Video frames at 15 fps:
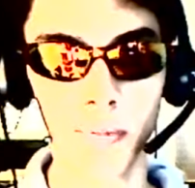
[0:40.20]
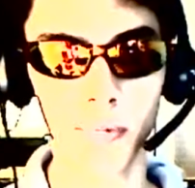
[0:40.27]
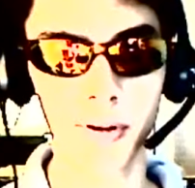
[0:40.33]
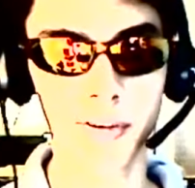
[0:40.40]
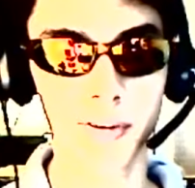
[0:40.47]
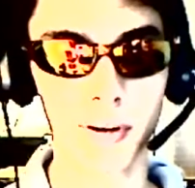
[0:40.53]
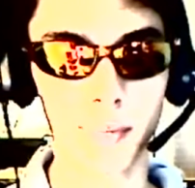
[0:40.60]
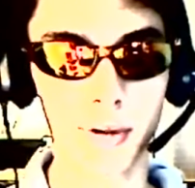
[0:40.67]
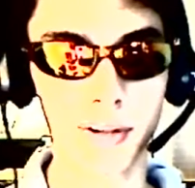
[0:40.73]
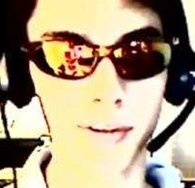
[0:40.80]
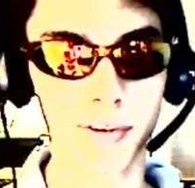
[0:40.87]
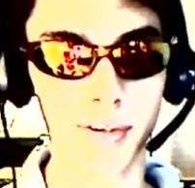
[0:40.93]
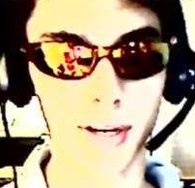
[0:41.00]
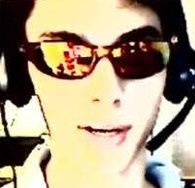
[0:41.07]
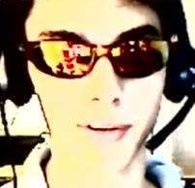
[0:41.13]
What's going to be
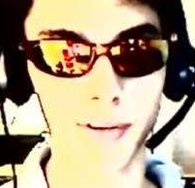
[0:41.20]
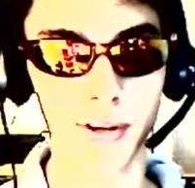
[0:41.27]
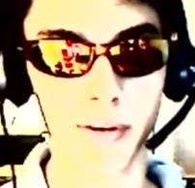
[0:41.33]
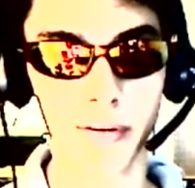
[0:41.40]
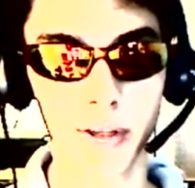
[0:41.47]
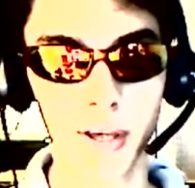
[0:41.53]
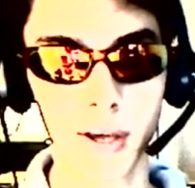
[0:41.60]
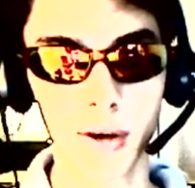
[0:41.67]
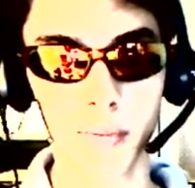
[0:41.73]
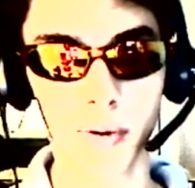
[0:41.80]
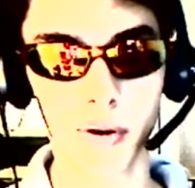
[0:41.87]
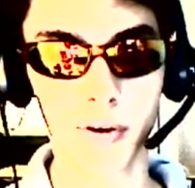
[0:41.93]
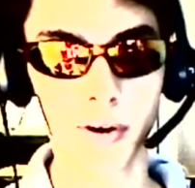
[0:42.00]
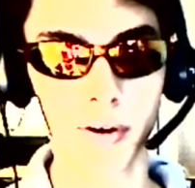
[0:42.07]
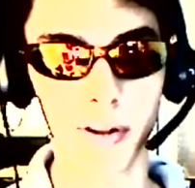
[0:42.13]
the change, though?
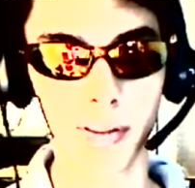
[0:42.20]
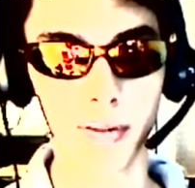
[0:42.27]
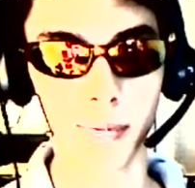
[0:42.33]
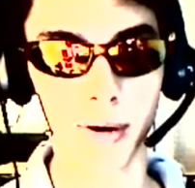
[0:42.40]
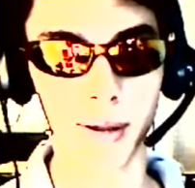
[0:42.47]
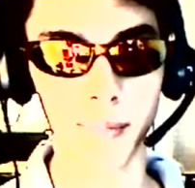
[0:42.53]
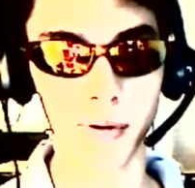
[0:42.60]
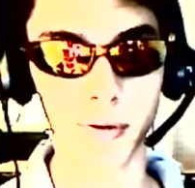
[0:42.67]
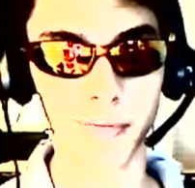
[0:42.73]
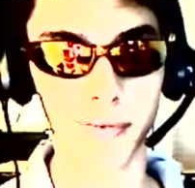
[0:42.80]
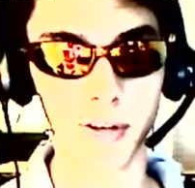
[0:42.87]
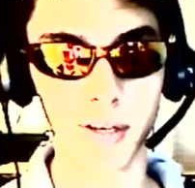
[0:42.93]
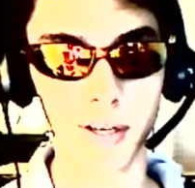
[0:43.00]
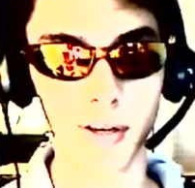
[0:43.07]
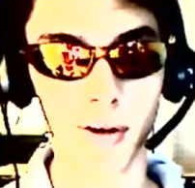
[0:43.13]
Well, currently the way I'm doing
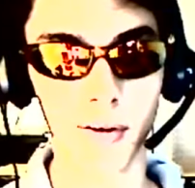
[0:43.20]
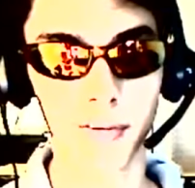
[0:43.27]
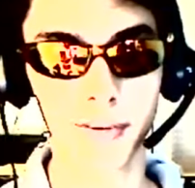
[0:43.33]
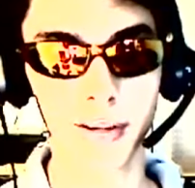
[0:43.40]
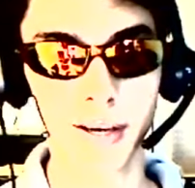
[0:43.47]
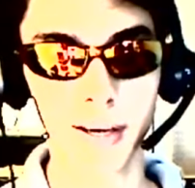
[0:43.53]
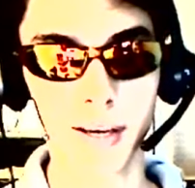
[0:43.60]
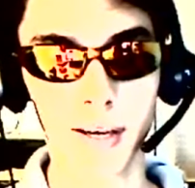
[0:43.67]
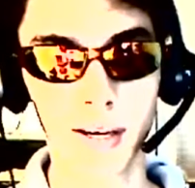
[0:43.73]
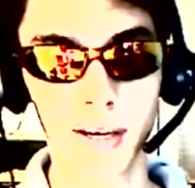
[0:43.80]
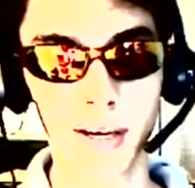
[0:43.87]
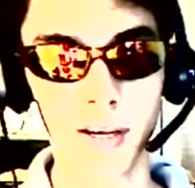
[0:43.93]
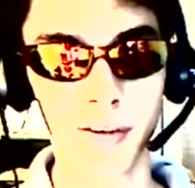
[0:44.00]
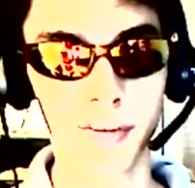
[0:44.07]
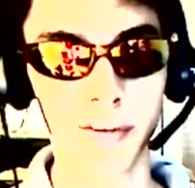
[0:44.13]
videos
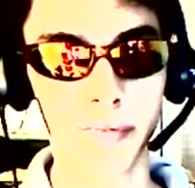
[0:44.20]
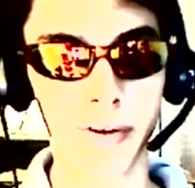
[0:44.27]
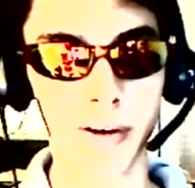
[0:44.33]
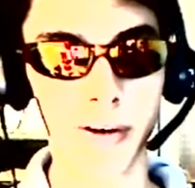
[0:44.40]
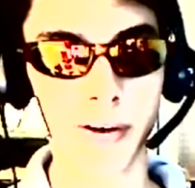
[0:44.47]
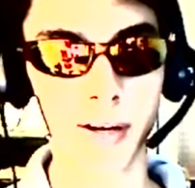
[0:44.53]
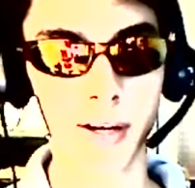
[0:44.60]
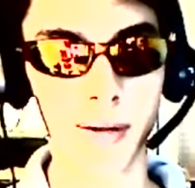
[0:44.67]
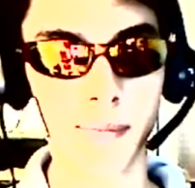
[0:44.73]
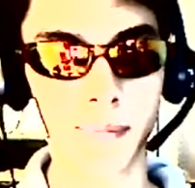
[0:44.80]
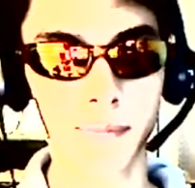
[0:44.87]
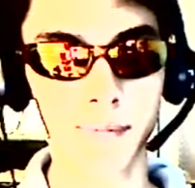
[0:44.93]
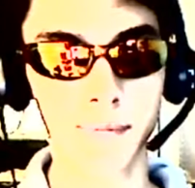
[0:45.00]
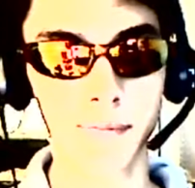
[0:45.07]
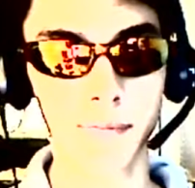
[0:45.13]
is a very,
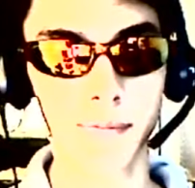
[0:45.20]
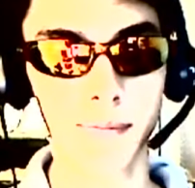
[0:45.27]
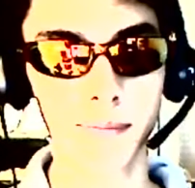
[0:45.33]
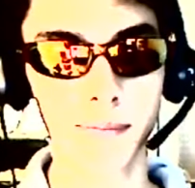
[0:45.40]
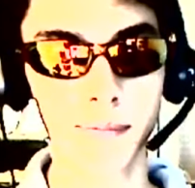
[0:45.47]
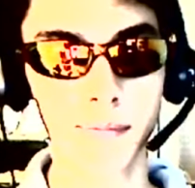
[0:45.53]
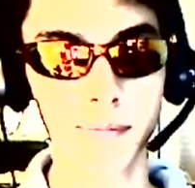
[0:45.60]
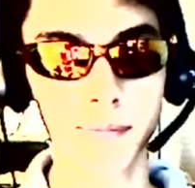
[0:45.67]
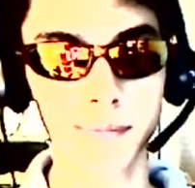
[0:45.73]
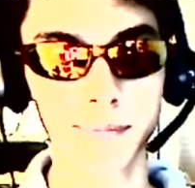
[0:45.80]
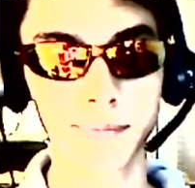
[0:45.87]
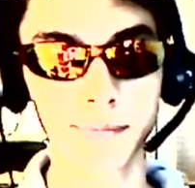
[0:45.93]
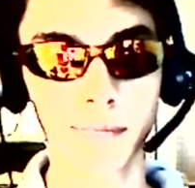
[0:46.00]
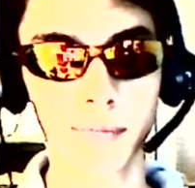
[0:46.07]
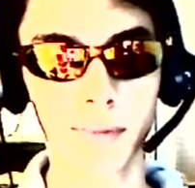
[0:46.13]

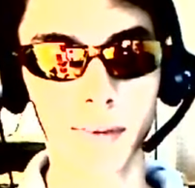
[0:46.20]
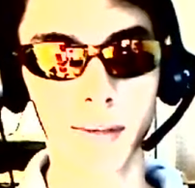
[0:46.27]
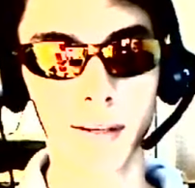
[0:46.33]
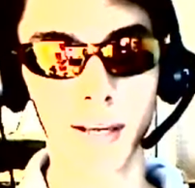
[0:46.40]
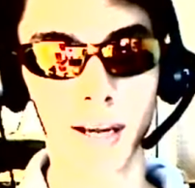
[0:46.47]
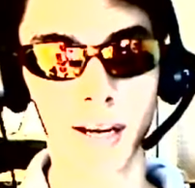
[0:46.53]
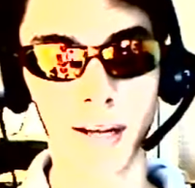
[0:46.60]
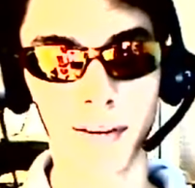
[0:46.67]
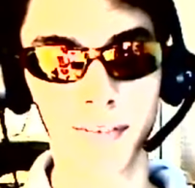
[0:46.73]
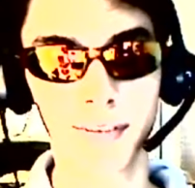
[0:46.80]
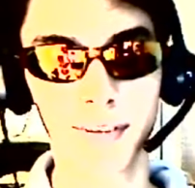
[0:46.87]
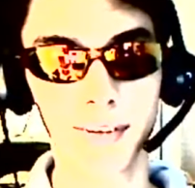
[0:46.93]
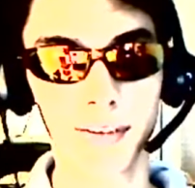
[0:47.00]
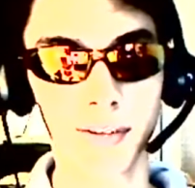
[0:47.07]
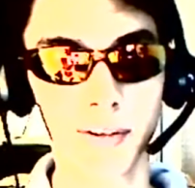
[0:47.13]
I
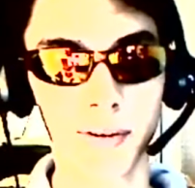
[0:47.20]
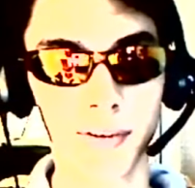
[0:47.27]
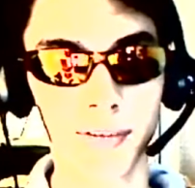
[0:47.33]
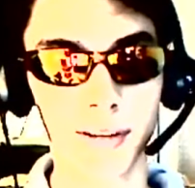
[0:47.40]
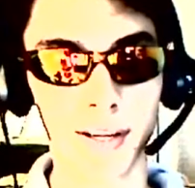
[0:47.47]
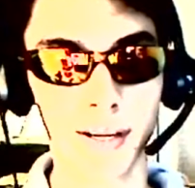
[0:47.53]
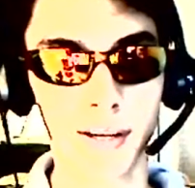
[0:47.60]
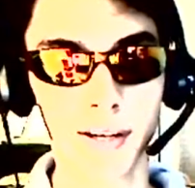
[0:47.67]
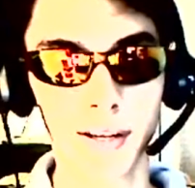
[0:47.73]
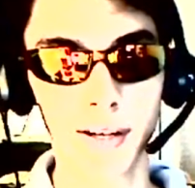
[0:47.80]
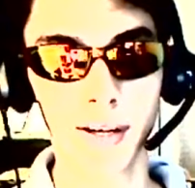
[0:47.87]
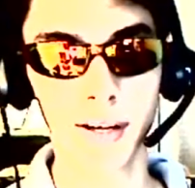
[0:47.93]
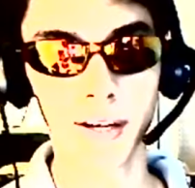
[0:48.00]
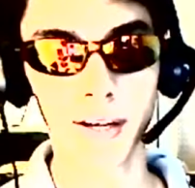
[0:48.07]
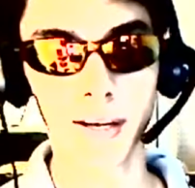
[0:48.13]
guess you could say,
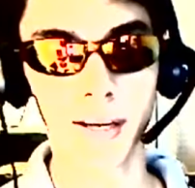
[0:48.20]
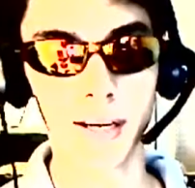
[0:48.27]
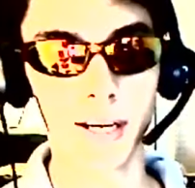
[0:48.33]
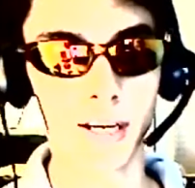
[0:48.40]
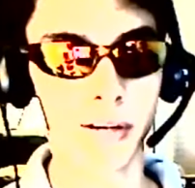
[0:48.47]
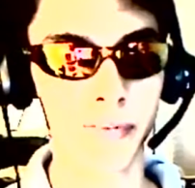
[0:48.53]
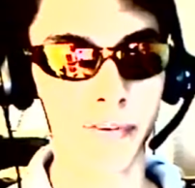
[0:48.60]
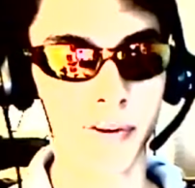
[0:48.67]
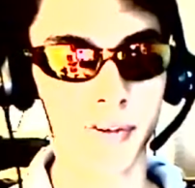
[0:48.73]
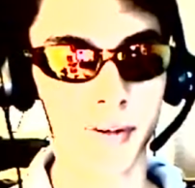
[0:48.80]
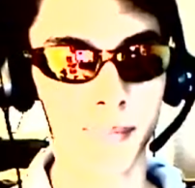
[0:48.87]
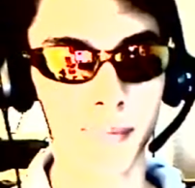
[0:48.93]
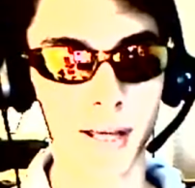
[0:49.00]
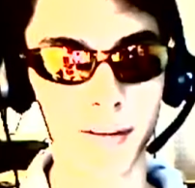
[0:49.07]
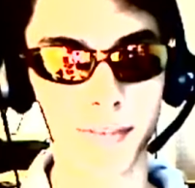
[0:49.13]

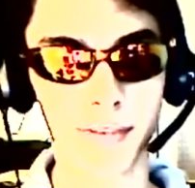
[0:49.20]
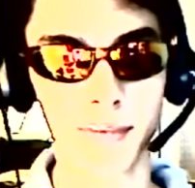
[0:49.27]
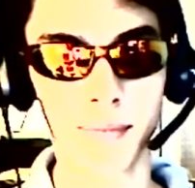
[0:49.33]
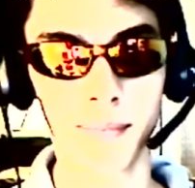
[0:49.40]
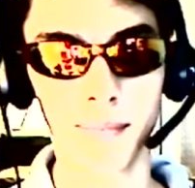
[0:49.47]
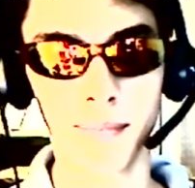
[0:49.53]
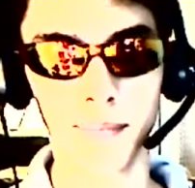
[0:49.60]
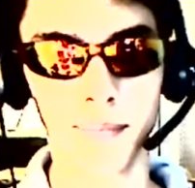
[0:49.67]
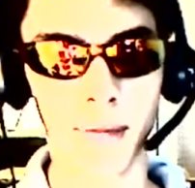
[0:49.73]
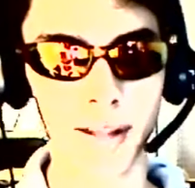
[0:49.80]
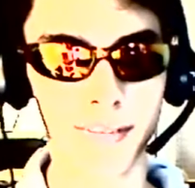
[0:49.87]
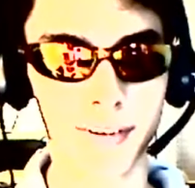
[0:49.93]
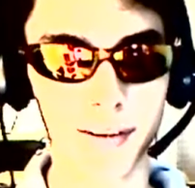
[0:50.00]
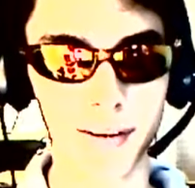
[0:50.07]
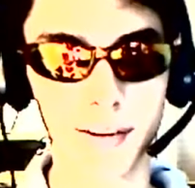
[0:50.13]
inefficient
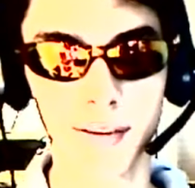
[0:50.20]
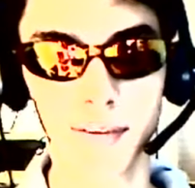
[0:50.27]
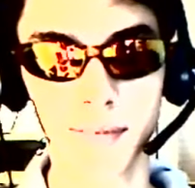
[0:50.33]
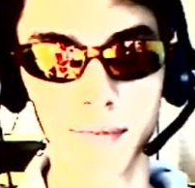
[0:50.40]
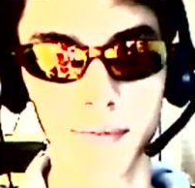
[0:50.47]
method.